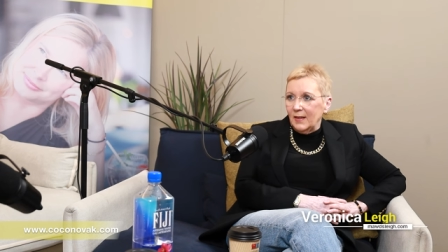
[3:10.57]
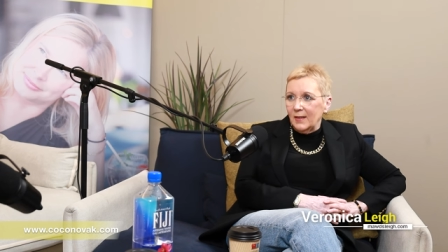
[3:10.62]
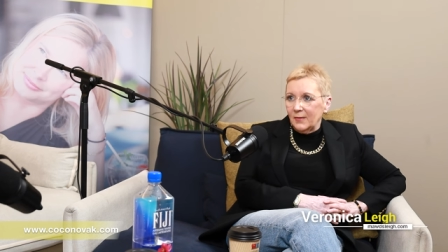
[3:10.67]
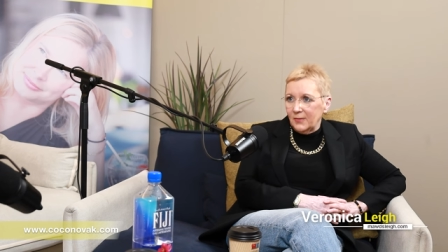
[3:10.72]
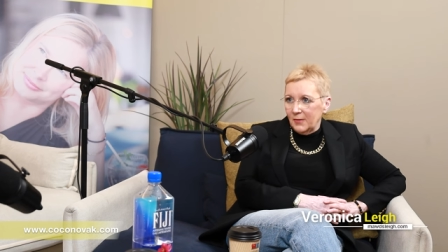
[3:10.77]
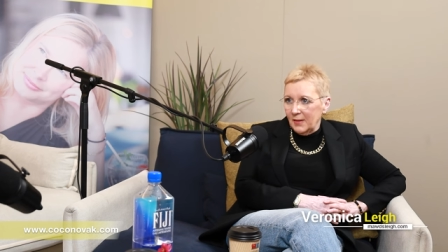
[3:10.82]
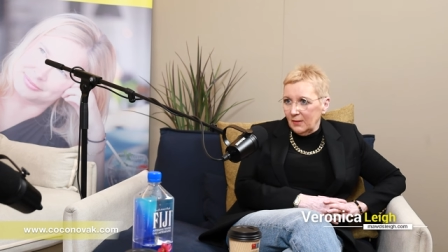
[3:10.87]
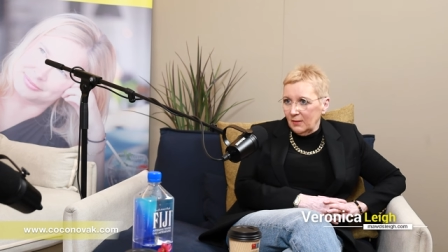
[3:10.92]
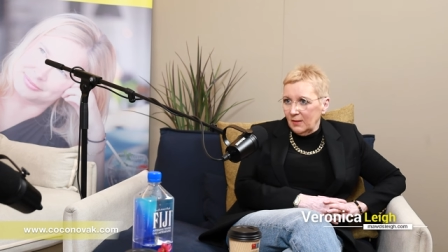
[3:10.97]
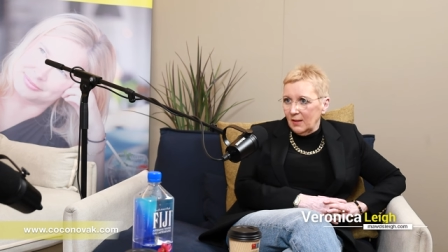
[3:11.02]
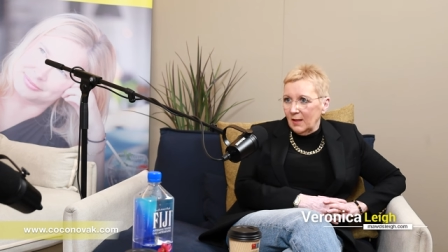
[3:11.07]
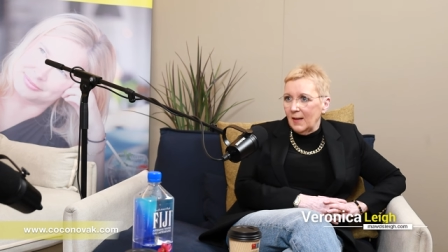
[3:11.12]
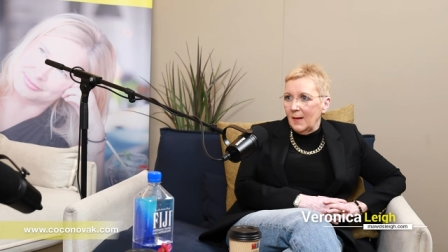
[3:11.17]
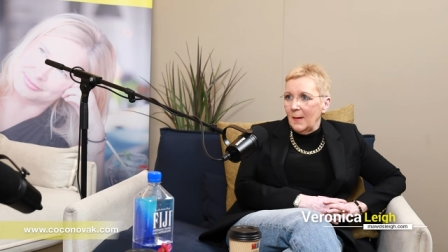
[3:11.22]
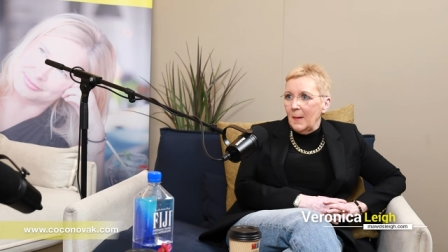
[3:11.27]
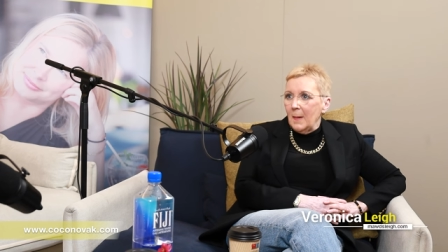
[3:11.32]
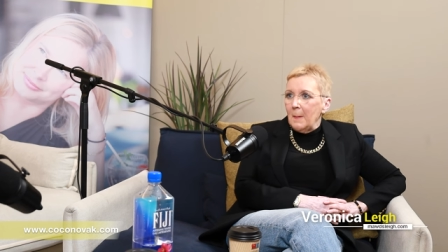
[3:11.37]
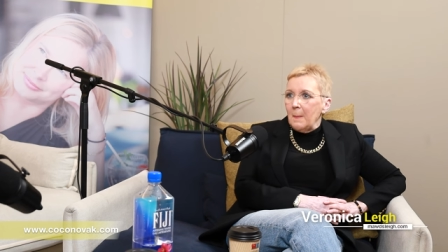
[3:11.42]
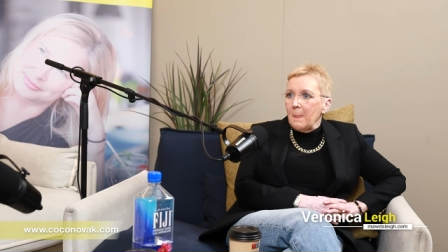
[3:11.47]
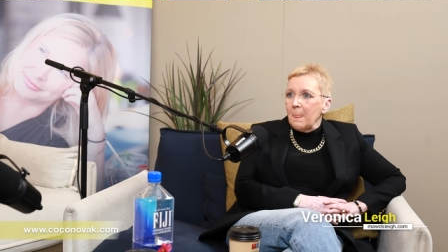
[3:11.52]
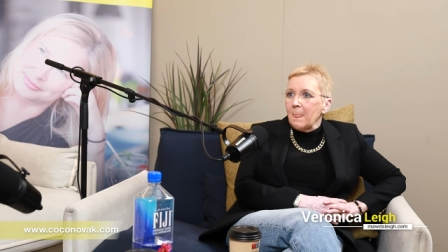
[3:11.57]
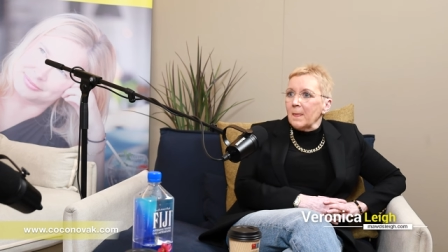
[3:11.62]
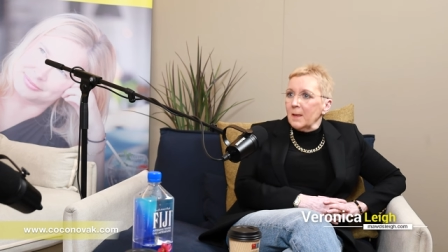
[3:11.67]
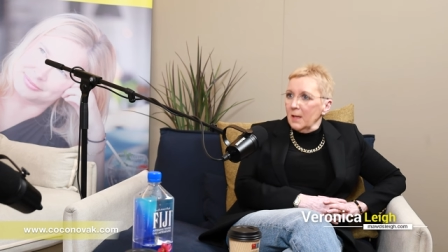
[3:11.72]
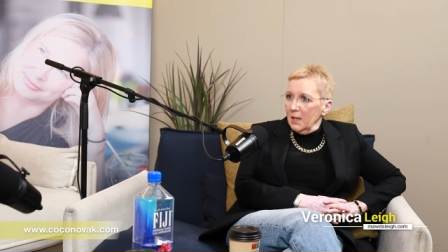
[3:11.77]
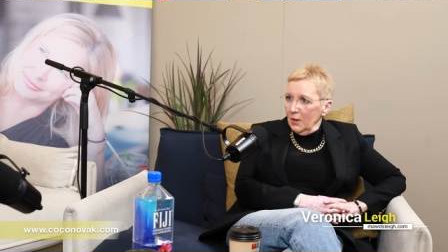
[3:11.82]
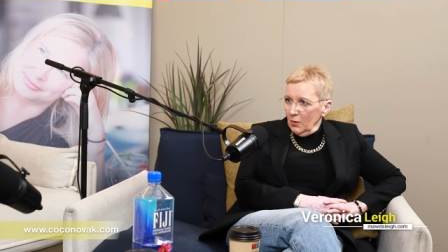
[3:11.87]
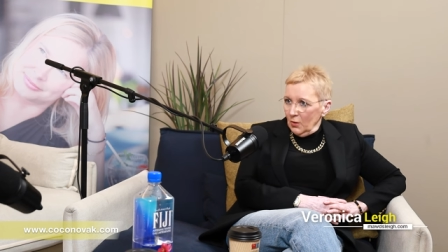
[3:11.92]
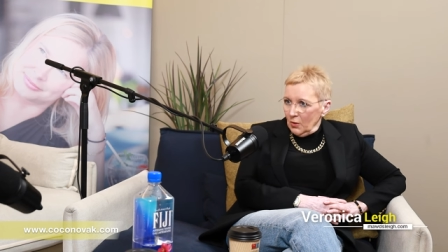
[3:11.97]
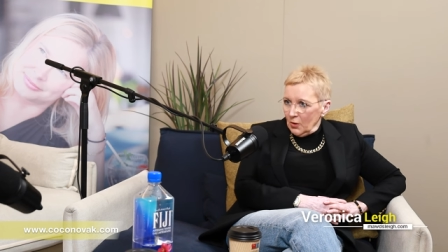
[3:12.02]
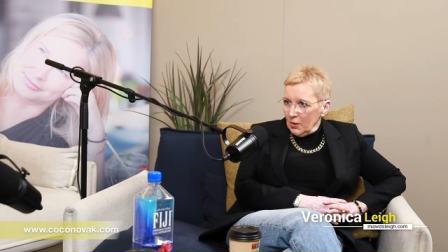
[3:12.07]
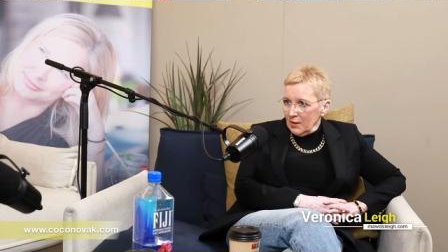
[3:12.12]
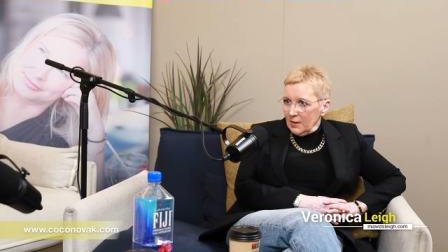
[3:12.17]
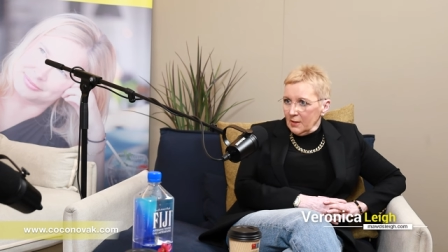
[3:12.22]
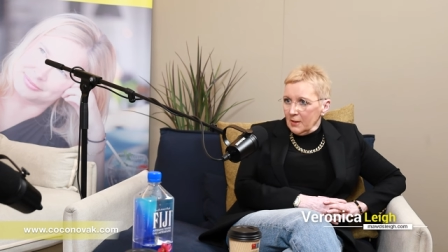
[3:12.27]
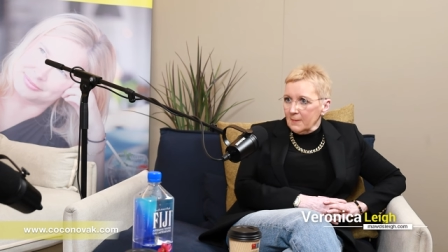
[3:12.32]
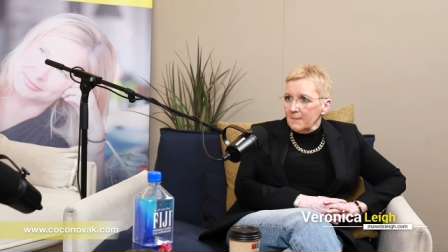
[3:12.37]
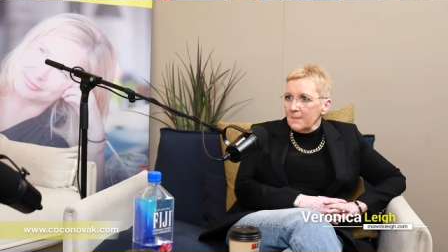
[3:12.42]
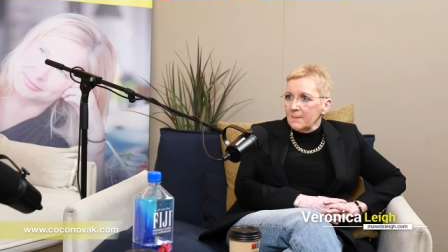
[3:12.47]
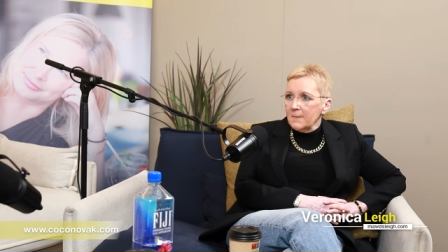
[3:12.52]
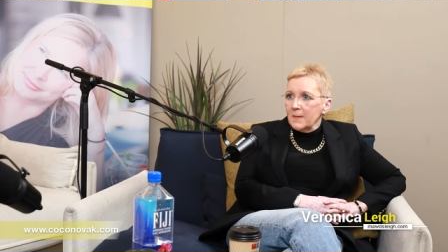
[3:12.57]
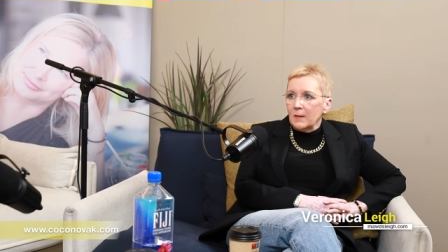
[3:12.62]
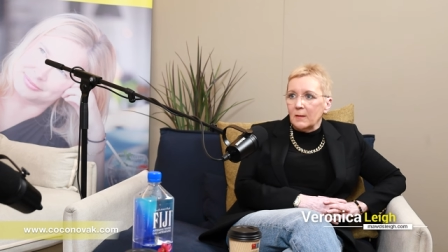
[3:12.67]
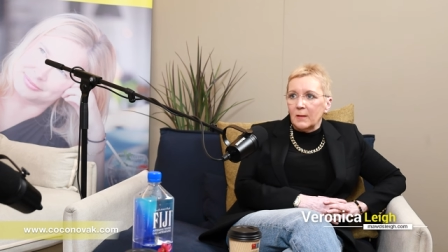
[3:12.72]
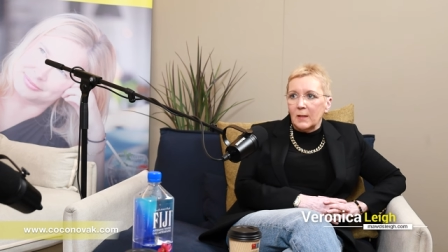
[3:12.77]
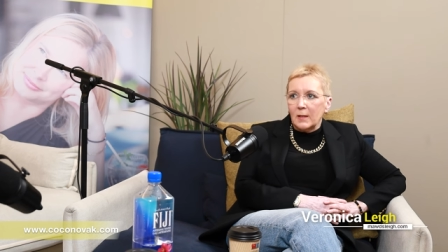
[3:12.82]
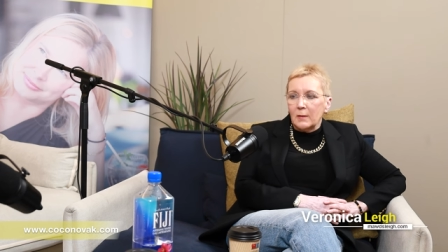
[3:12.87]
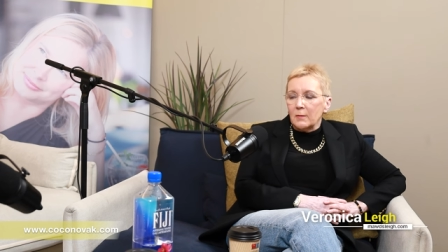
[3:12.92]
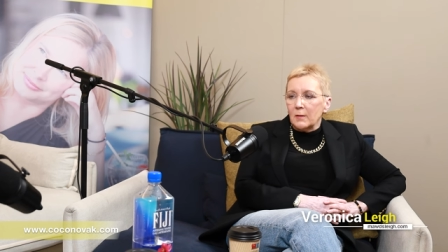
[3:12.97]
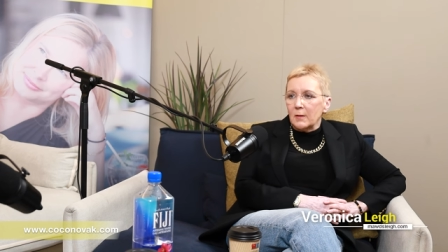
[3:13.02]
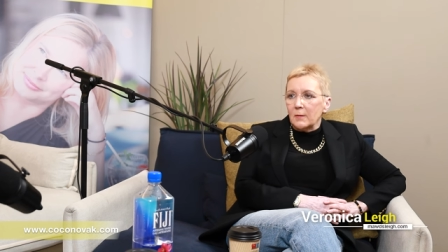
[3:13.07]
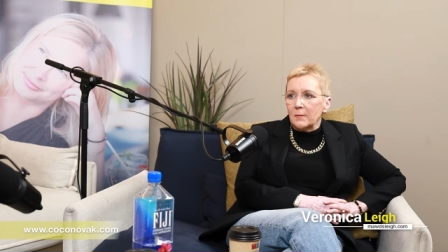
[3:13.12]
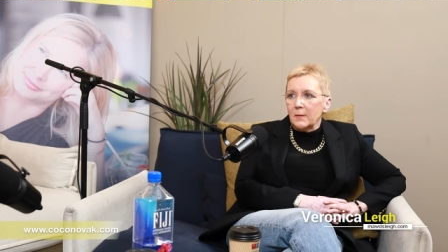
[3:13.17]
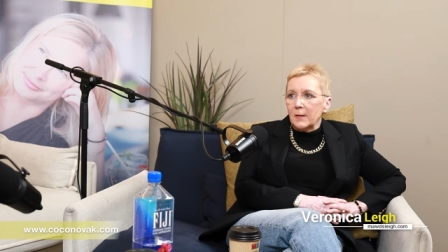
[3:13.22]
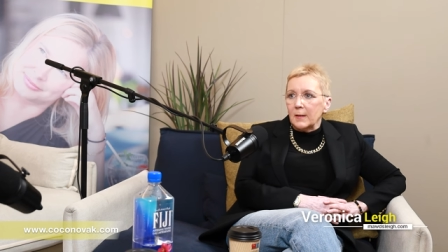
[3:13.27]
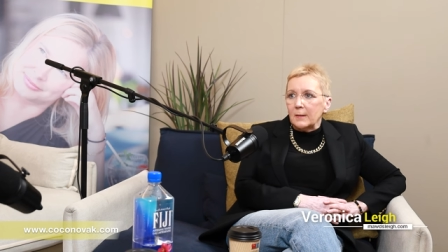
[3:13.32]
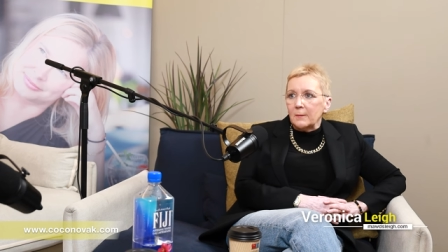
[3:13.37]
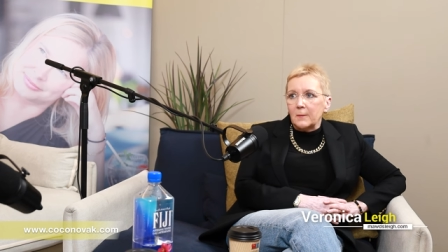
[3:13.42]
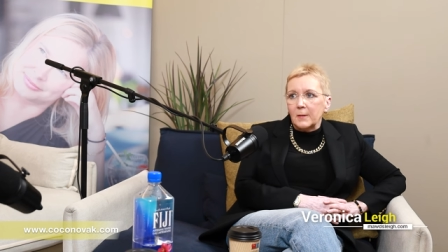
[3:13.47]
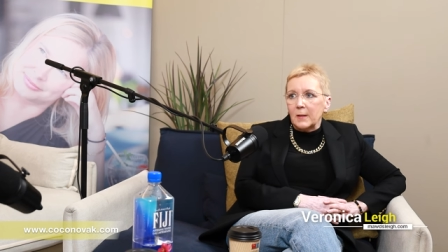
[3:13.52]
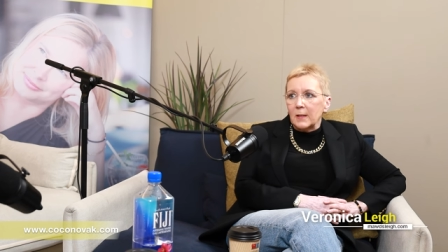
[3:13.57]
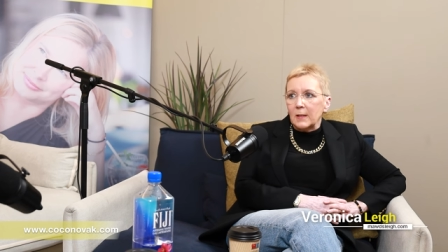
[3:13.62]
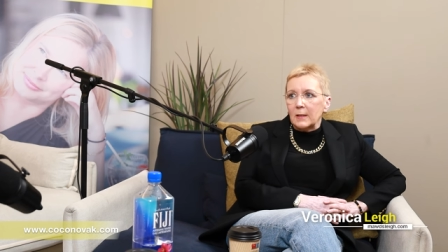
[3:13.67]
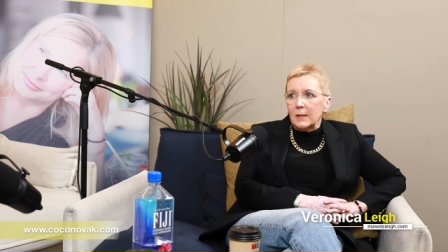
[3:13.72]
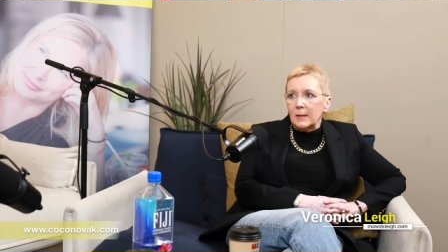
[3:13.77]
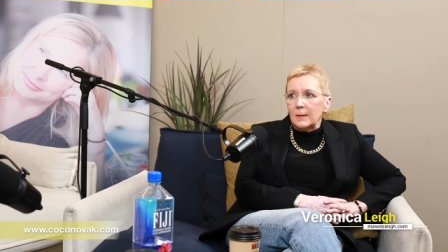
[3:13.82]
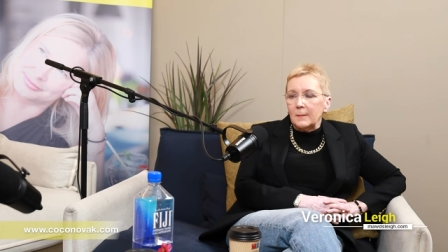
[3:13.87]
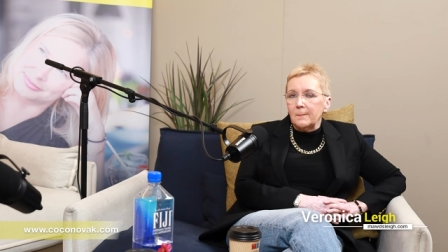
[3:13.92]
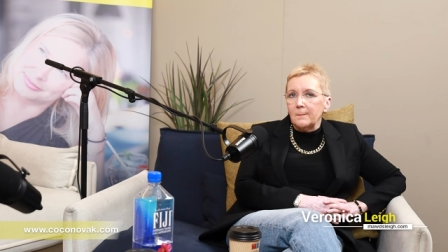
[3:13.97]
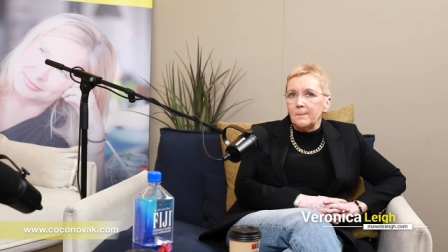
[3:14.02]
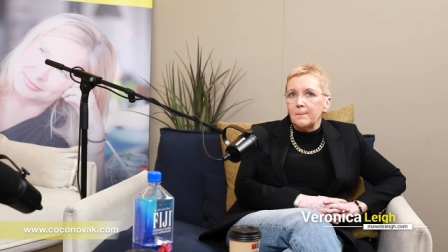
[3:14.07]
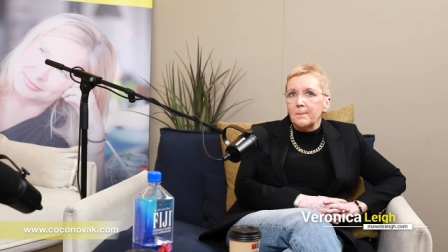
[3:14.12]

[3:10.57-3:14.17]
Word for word: So three daughters? Three daughters. Okay. Felt I never fitted in.